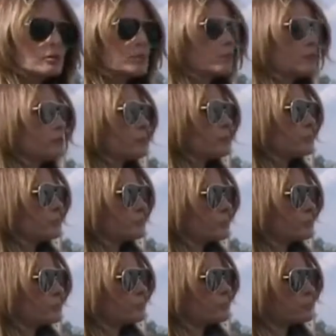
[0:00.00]

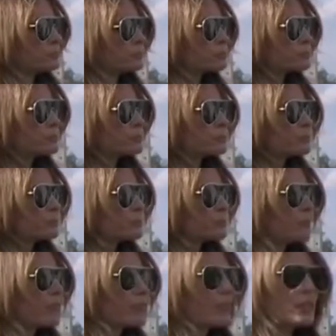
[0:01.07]

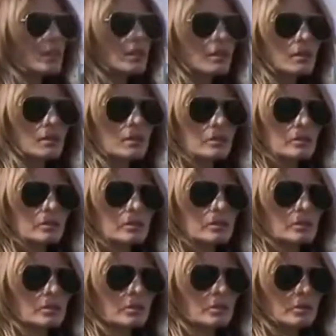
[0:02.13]
(silent)